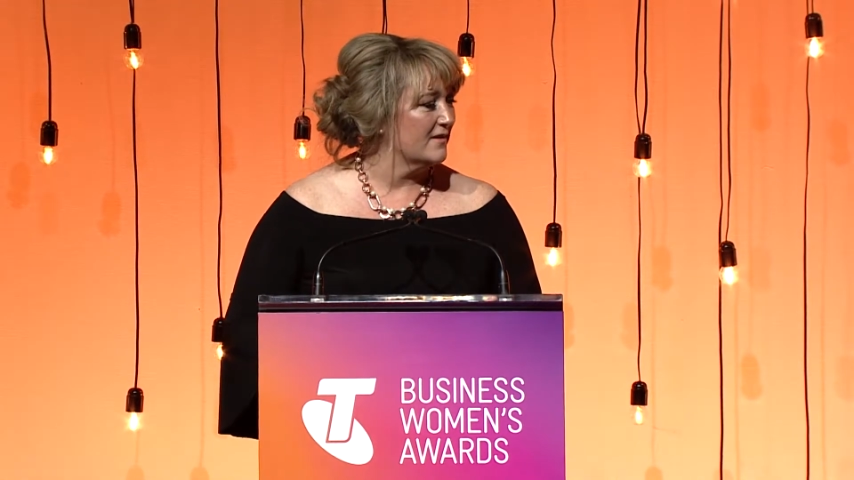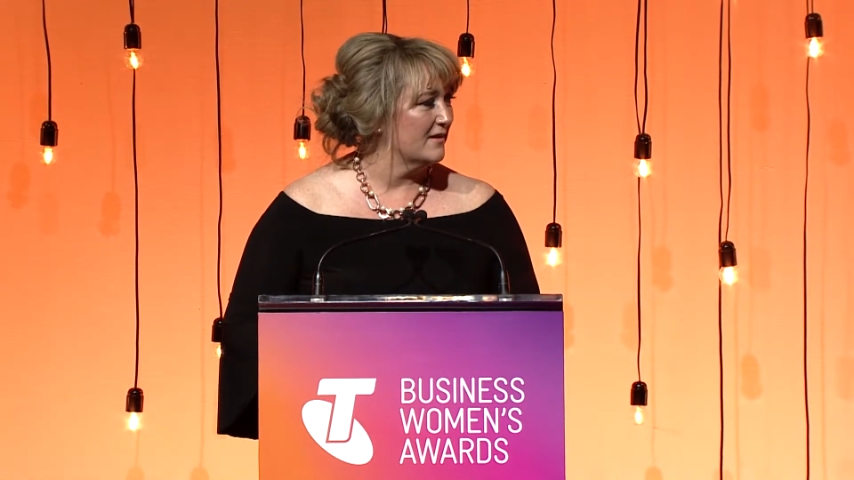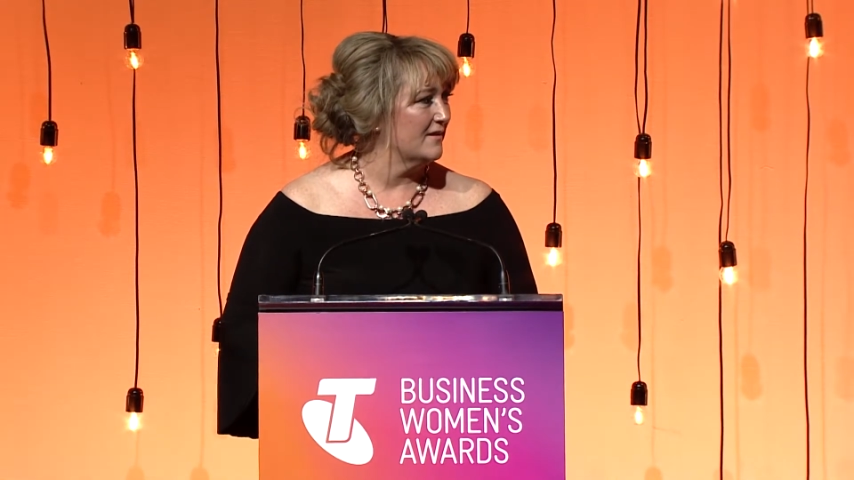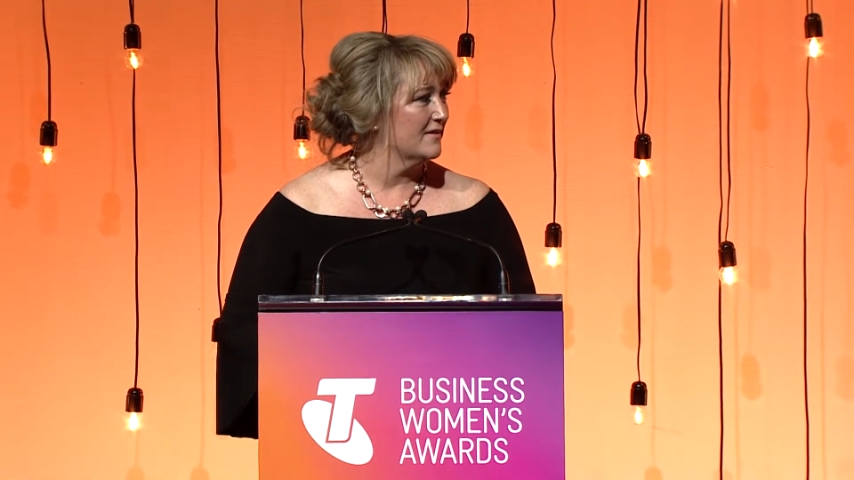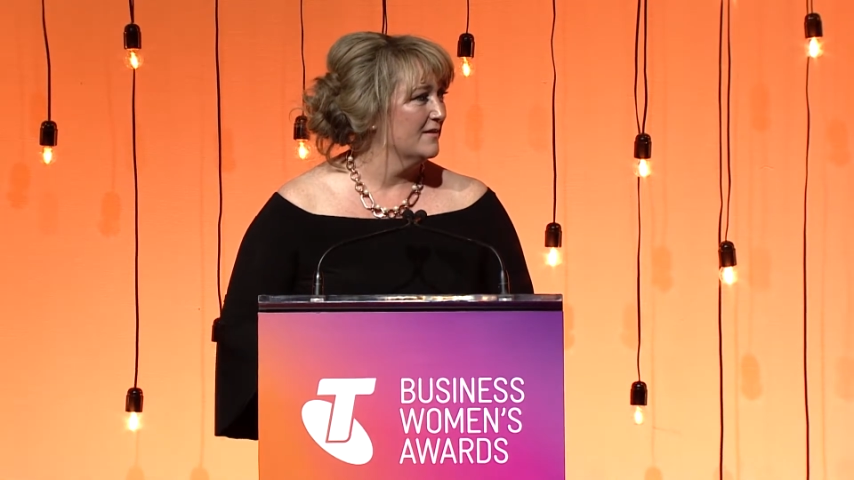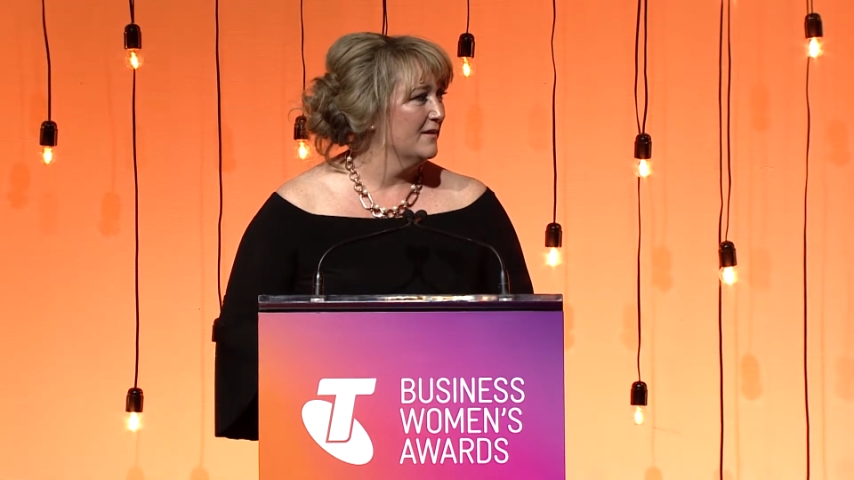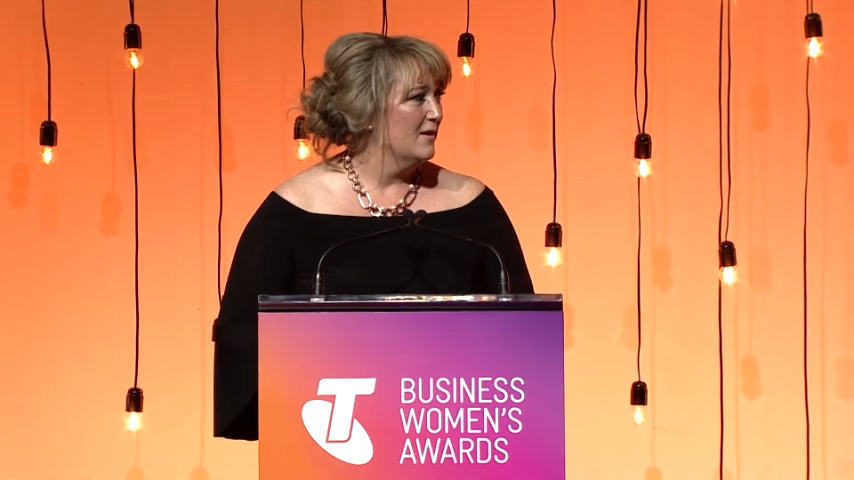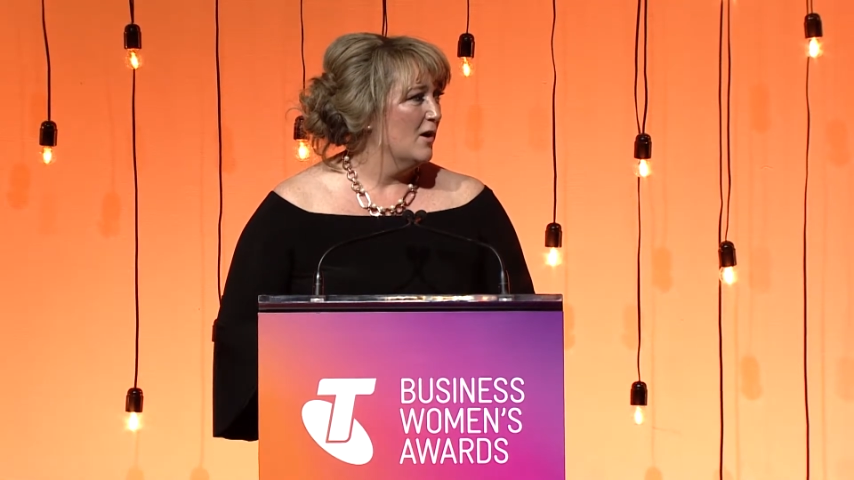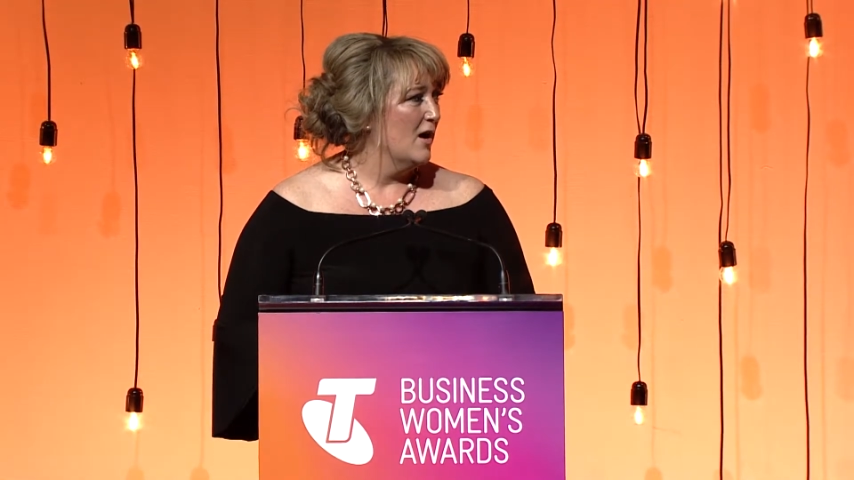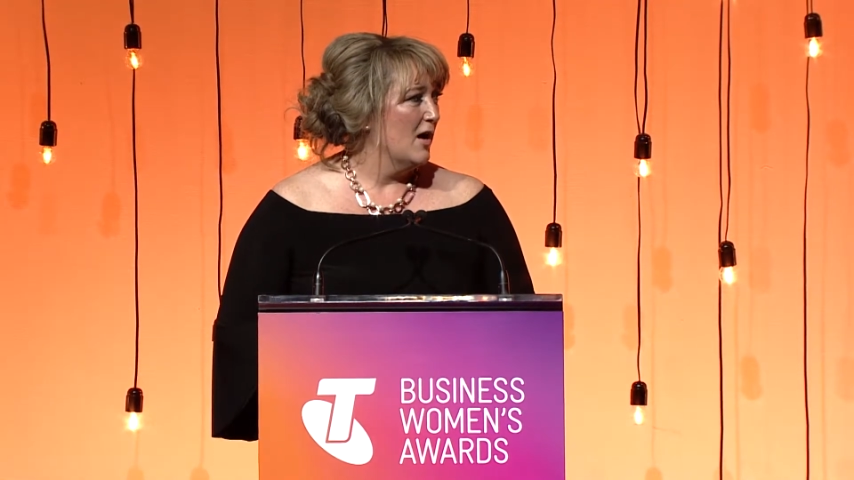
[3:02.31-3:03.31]
there.
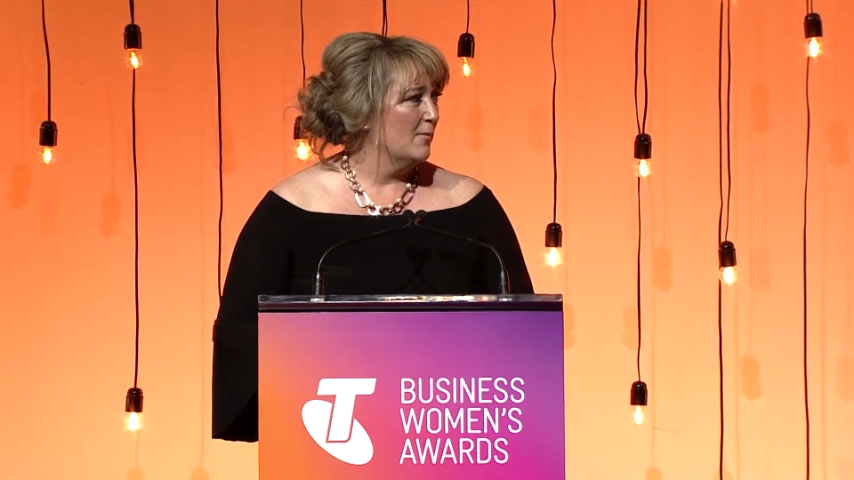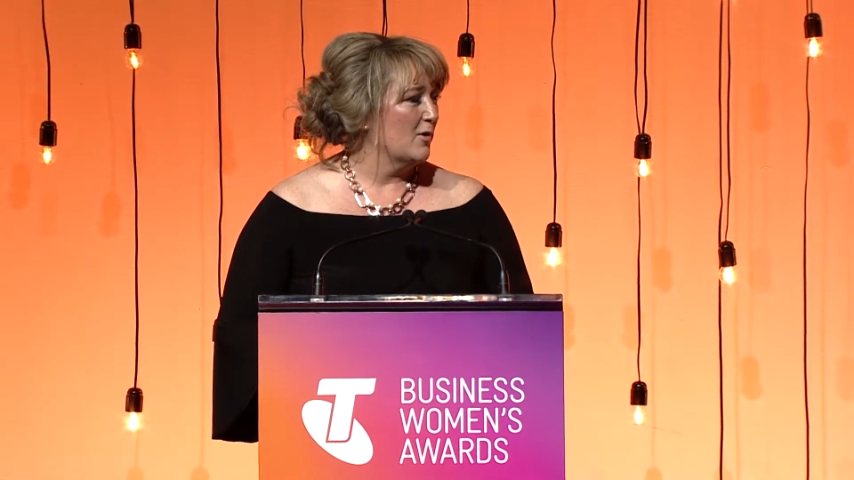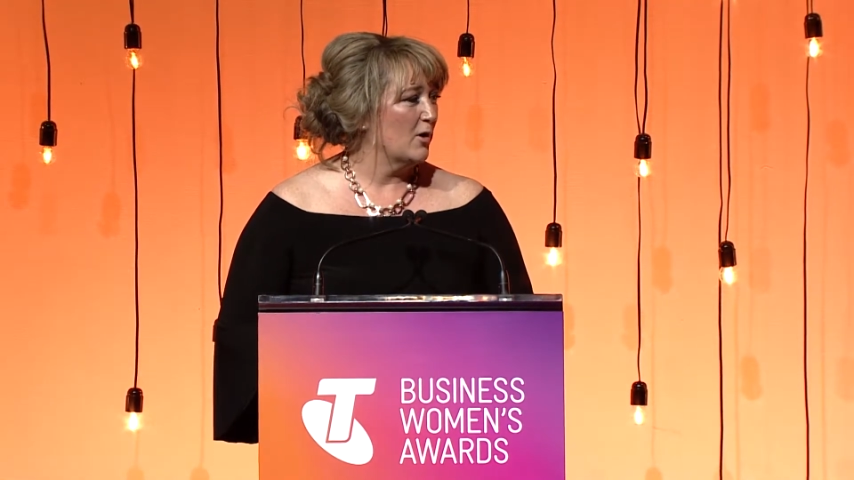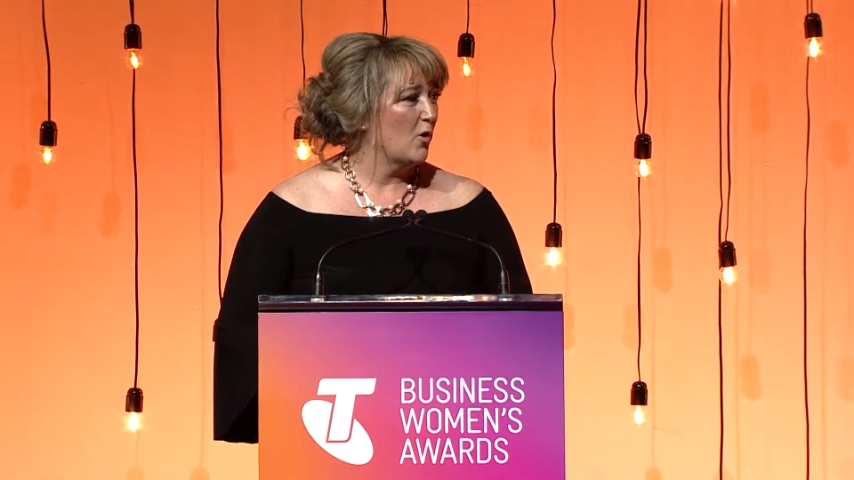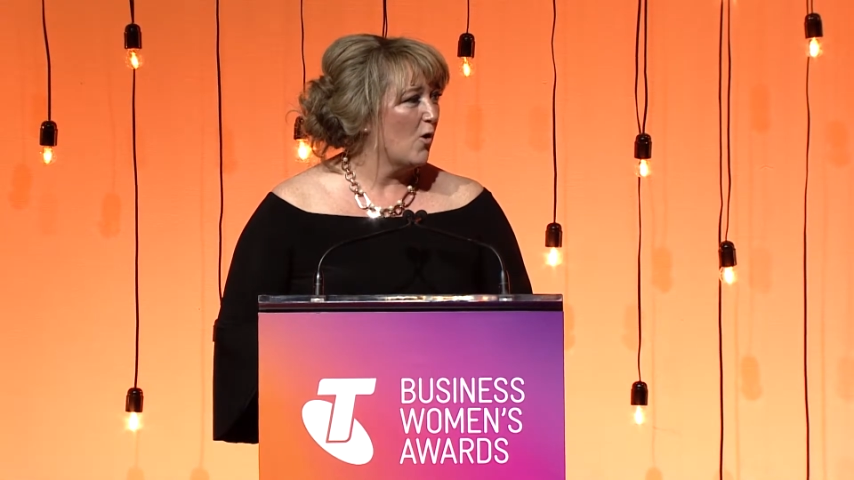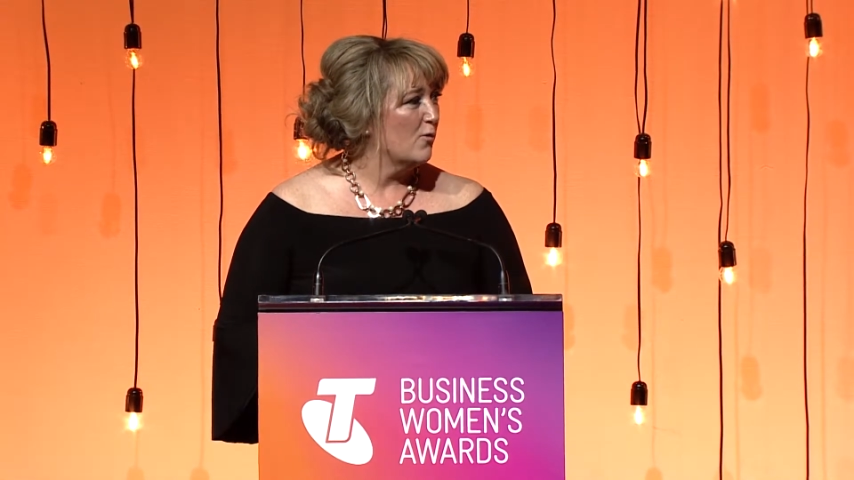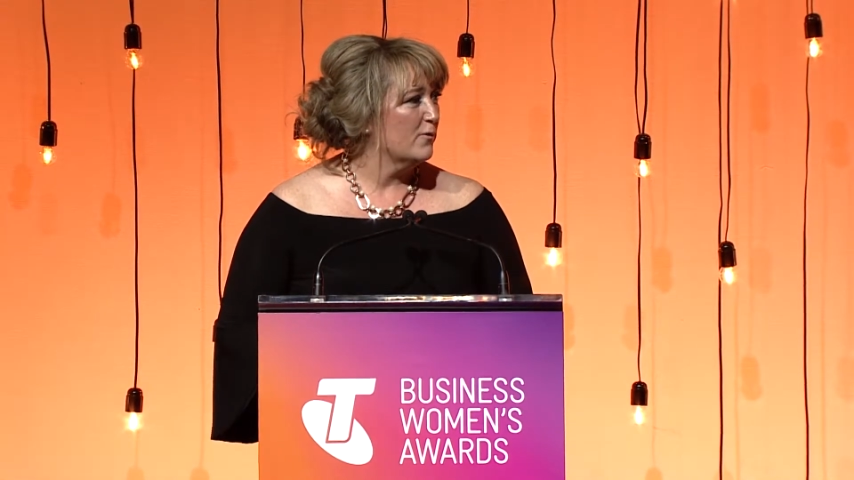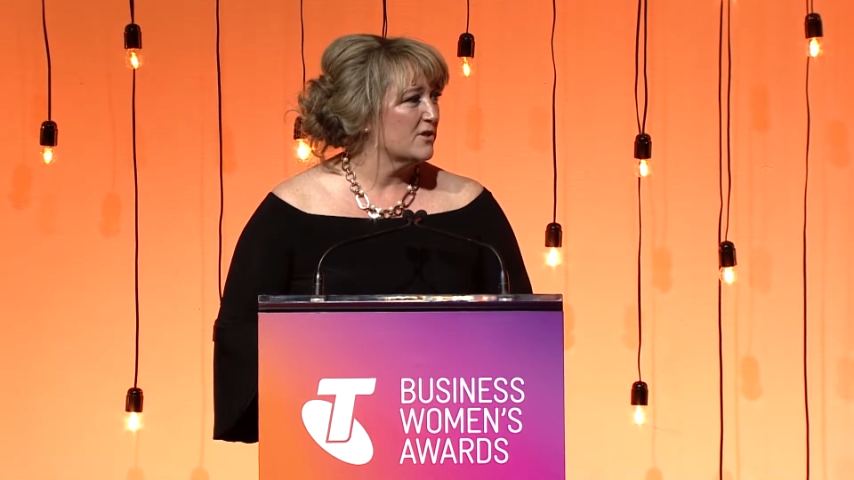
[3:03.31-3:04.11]
I'm going to call for